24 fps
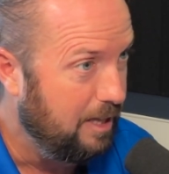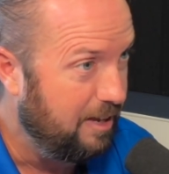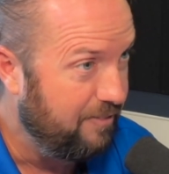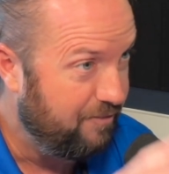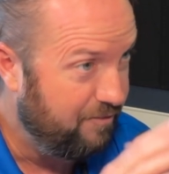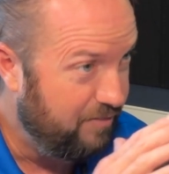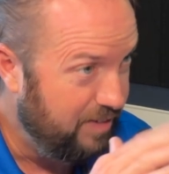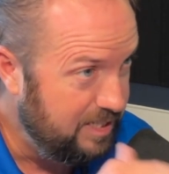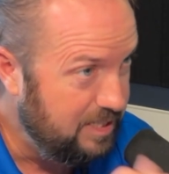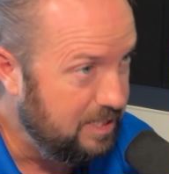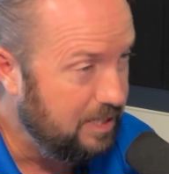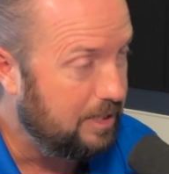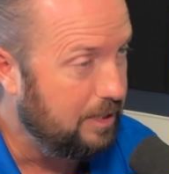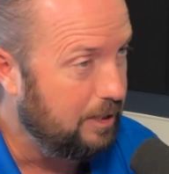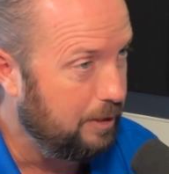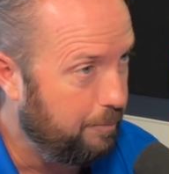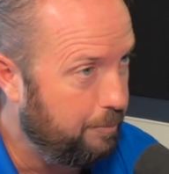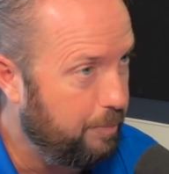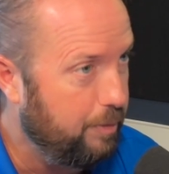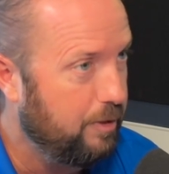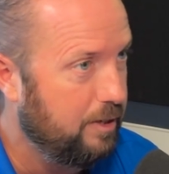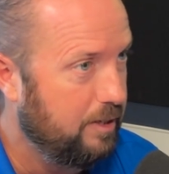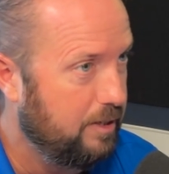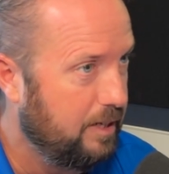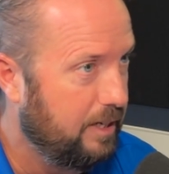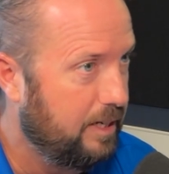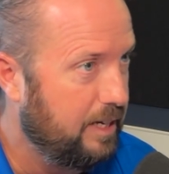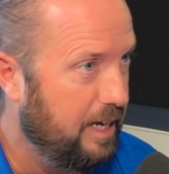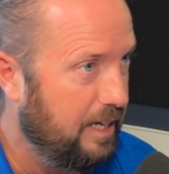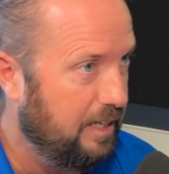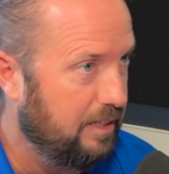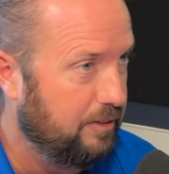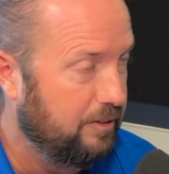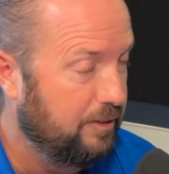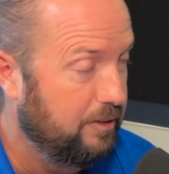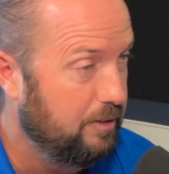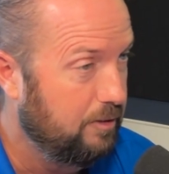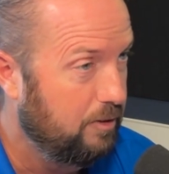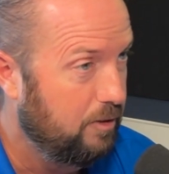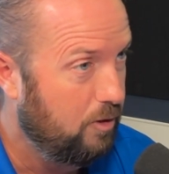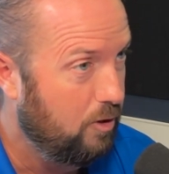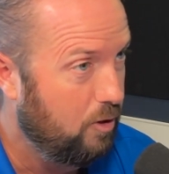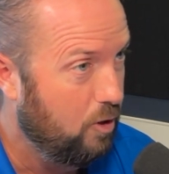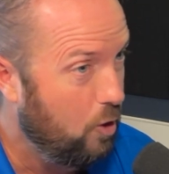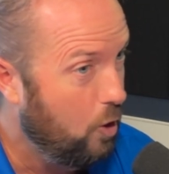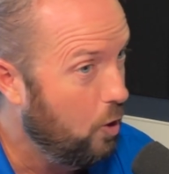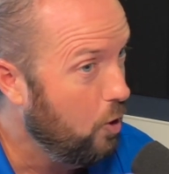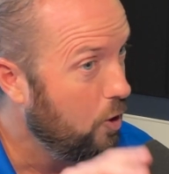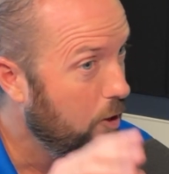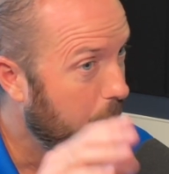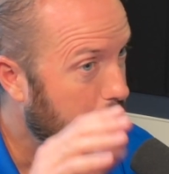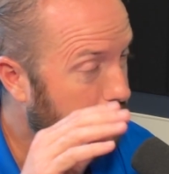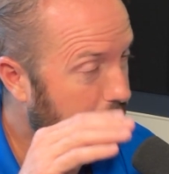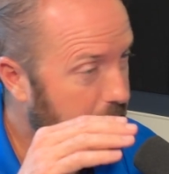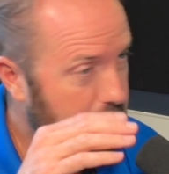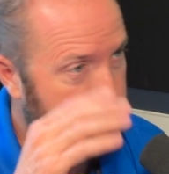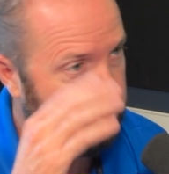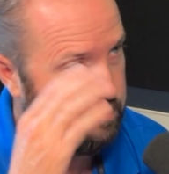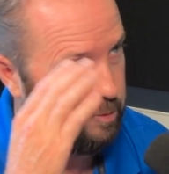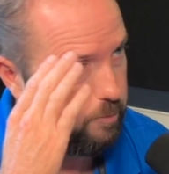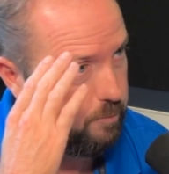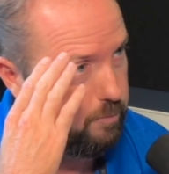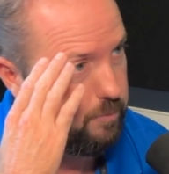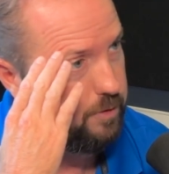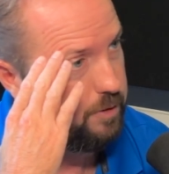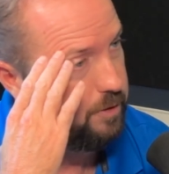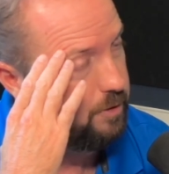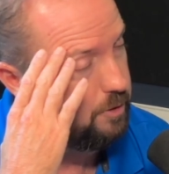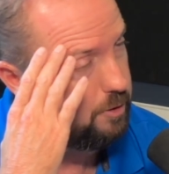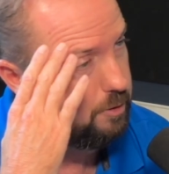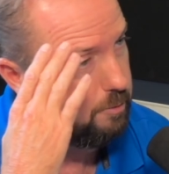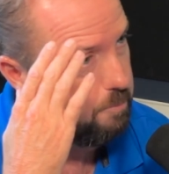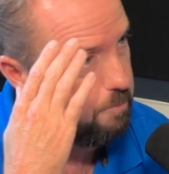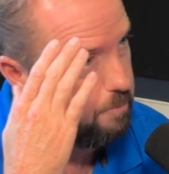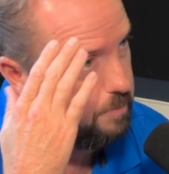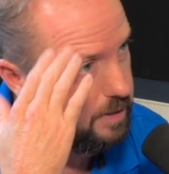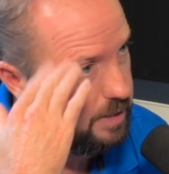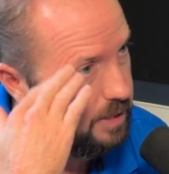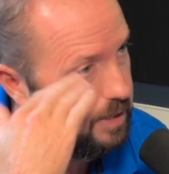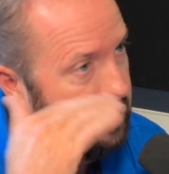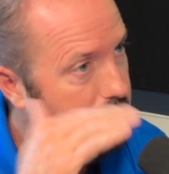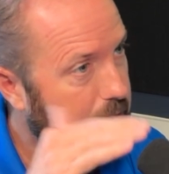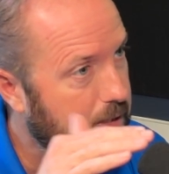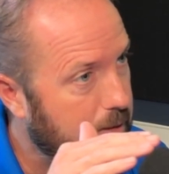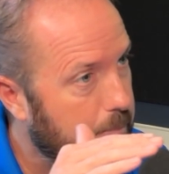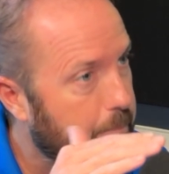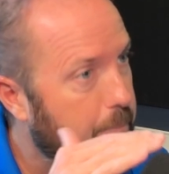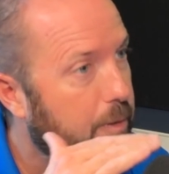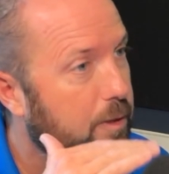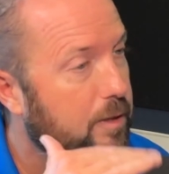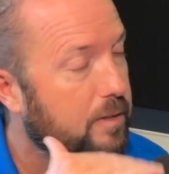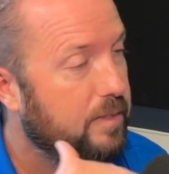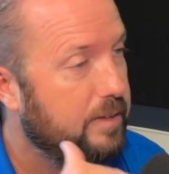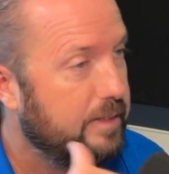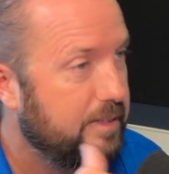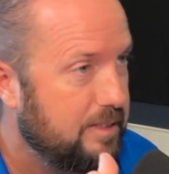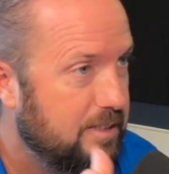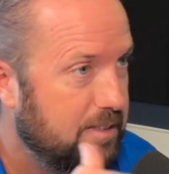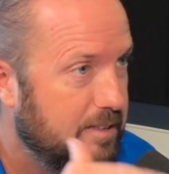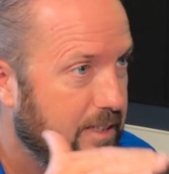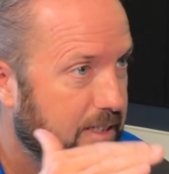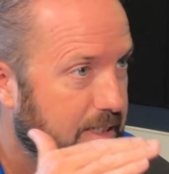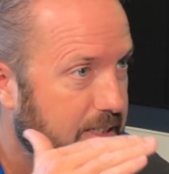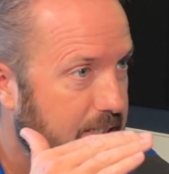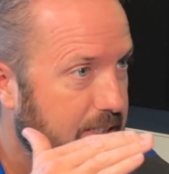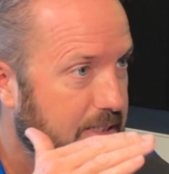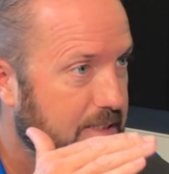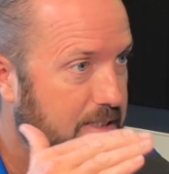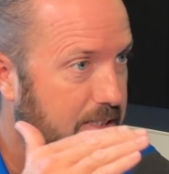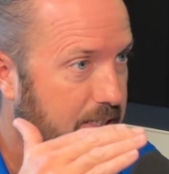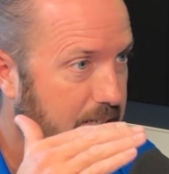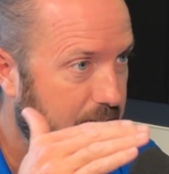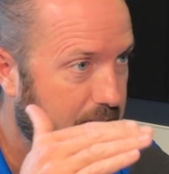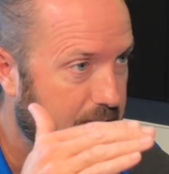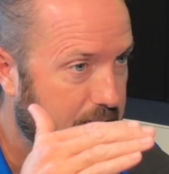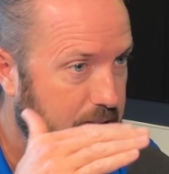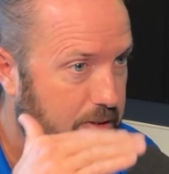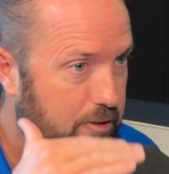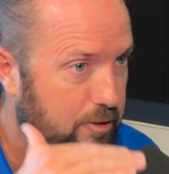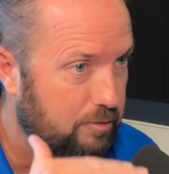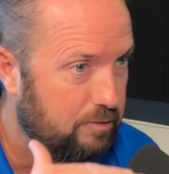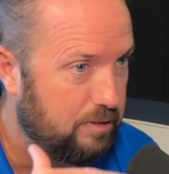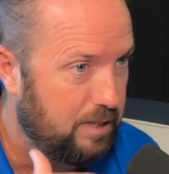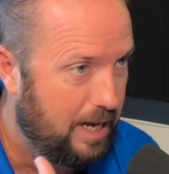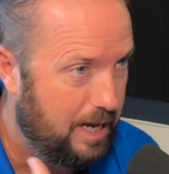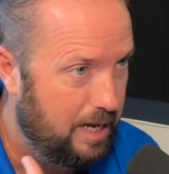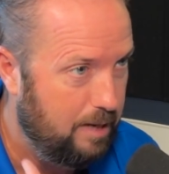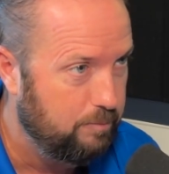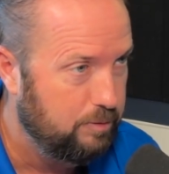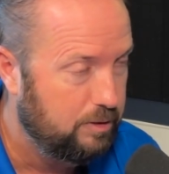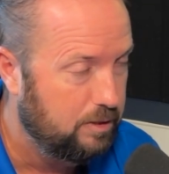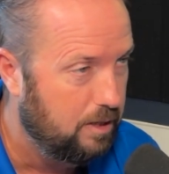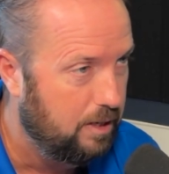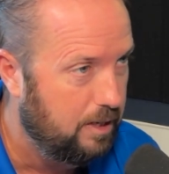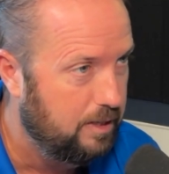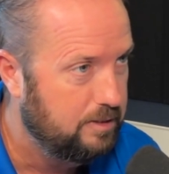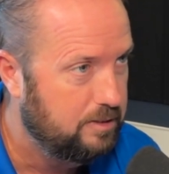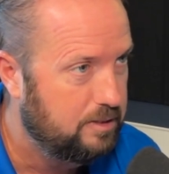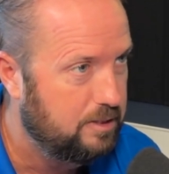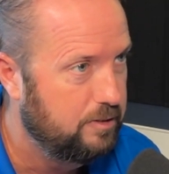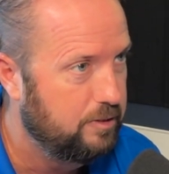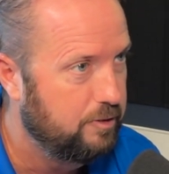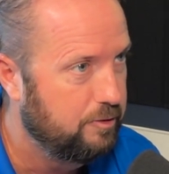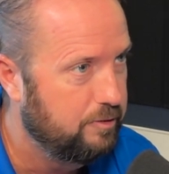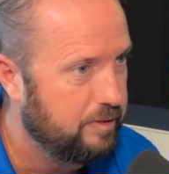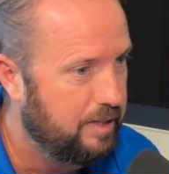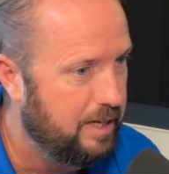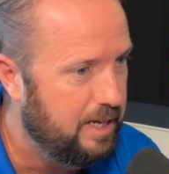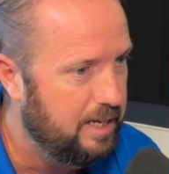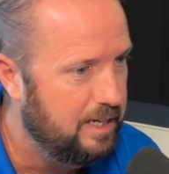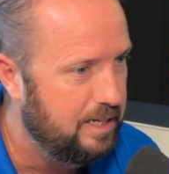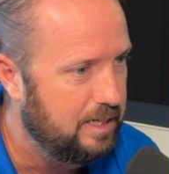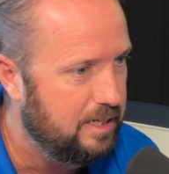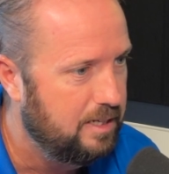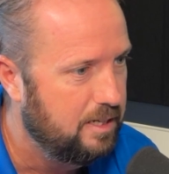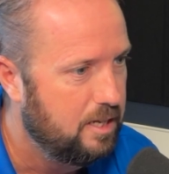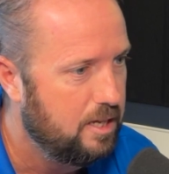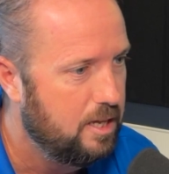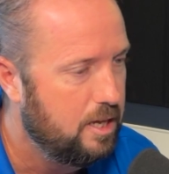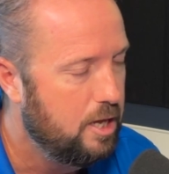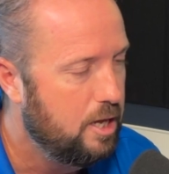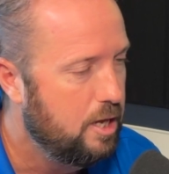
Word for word: They physically put it in a calendar or at minimum, they're mentally putting these things into time slots in their day.